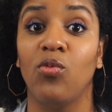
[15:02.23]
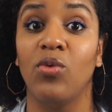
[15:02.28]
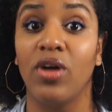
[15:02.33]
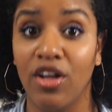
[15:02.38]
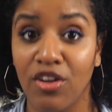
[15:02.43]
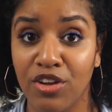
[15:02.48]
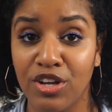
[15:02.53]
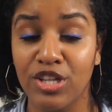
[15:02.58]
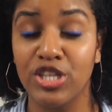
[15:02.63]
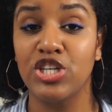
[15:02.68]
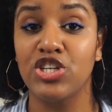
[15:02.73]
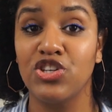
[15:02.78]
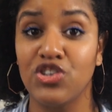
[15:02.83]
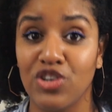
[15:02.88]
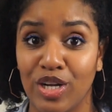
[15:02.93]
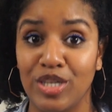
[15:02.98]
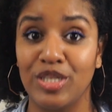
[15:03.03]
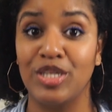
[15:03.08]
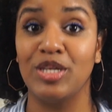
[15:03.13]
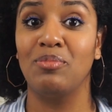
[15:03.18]
well
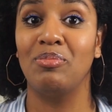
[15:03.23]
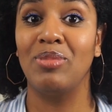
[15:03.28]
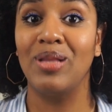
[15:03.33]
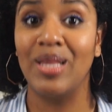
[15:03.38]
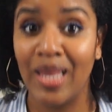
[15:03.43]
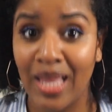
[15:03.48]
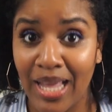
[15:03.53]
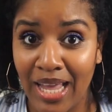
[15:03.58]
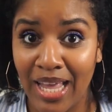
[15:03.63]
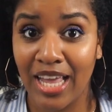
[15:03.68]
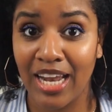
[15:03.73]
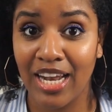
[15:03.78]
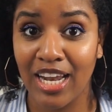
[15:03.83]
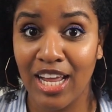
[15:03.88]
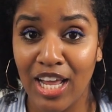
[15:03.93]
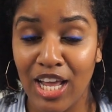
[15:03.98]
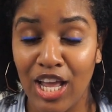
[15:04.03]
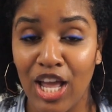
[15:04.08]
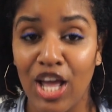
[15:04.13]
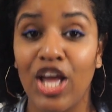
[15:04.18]
constructed plan
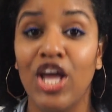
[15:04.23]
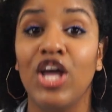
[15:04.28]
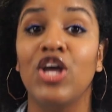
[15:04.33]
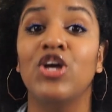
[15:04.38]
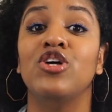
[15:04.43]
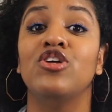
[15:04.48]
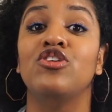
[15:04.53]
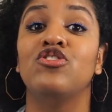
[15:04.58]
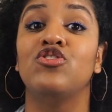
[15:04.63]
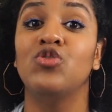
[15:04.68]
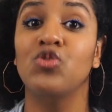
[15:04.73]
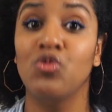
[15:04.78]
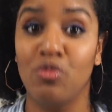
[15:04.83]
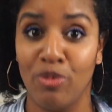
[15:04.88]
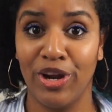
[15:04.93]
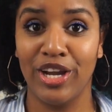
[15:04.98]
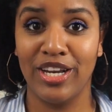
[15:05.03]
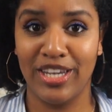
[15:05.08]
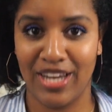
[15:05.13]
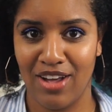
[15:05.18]
to
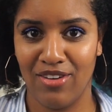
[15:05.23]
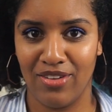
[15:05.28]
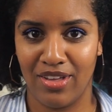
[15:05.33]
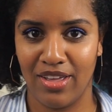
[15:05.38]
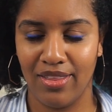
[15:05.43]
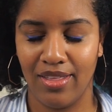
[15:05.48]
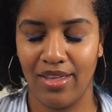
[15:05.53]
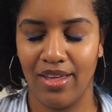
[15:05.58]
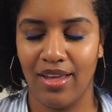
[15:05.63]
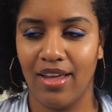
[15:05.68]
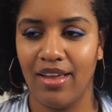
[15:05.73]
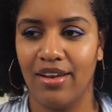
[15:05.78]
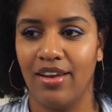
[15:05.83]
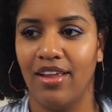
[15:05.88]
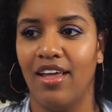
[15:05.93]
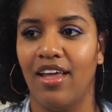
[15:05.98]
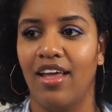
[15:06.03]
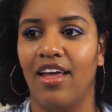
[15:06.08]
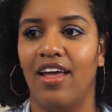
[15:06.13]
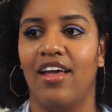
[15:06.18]
bring down Gilead.
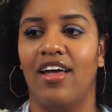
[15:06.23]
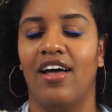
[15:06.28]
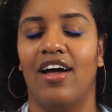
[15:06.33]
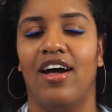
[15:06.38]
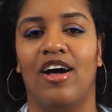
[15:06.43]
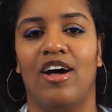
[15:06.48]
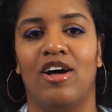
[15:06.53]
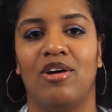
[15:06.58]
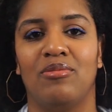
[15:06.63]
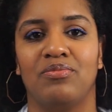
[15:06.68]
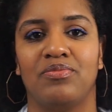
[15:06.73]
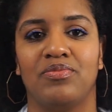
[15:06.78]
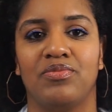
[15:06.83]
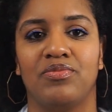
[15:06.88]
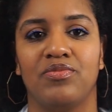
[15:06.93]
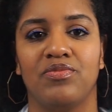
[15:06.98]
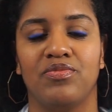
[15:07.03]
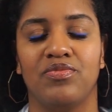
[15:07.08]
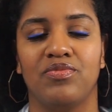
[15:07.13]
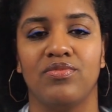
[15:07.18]

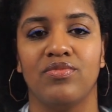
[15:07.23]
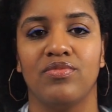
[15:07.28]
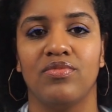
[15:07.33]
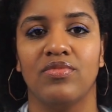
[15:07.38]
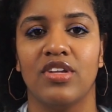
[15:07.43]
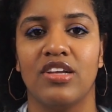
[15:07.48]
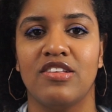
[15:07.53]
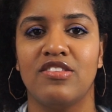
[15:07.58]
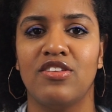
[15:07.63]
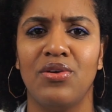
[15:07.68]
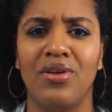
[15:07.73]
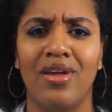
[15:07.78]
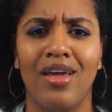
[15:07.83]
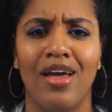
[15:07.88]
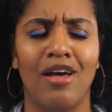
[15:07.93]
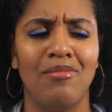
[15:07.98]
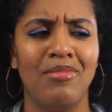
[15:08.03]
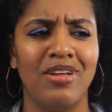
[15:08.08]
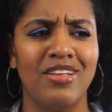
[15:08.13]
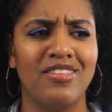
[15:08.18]
So
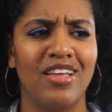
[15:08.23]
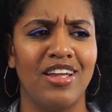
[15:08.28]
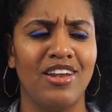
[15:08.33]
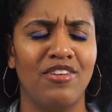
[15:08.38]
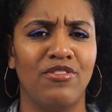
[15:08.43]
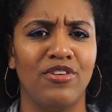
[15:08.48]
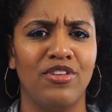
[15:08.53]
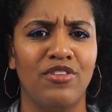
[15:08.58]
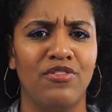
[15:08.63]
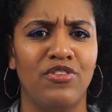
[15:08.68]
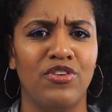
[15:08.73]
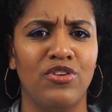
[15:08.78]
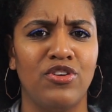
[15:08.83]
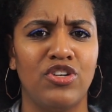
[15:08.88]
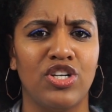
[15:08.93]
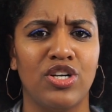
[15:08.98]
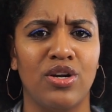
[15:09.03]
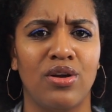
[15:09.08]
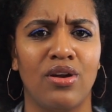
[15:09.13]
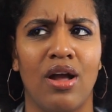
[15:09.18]
yeah, I'm excited for the
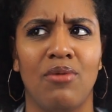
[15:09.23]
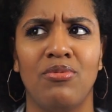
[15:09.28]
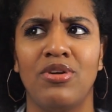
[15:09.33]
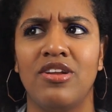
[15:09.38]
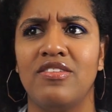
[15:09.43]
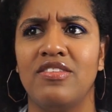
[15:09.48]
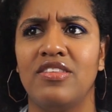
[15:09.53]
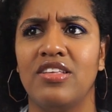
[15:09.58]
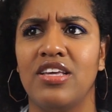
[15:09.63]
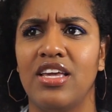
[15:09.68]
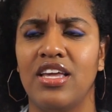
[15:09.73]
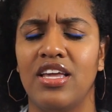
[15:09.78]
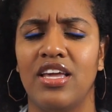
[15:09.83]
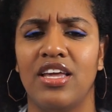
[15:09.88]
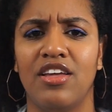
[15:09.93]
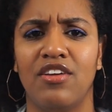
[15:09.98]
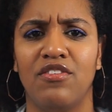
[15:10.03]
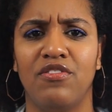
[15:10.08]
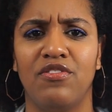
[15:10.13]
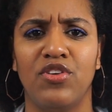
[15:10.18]
future. I want to see
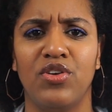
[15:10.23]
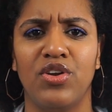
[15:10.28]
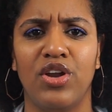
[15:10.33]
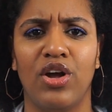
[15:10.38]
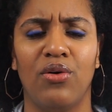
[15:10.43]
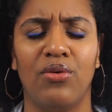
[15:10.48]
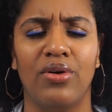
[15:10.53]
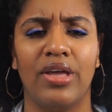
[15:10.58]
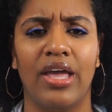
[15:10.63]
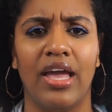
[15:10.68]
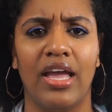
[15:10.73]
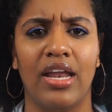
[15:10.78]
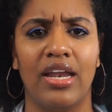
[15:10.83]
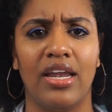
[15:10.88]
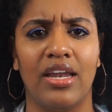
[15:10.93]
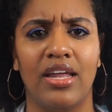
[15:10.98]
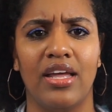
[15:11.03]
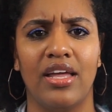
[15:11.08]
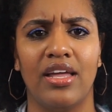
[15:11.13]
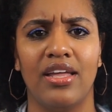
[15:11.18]
if, you know,
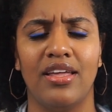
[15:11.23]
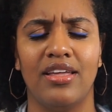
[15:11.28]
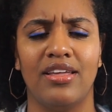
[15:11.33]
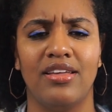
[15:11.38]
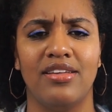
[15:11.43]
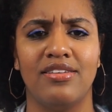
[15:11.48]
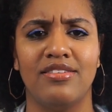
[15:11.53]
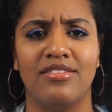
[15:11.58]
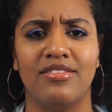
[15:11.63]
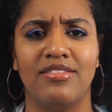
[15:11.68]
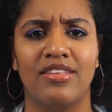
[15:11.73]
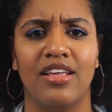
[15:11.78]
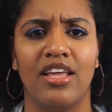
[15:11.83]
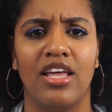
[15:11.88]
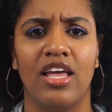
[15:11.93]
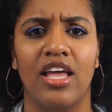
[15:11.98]
Canada is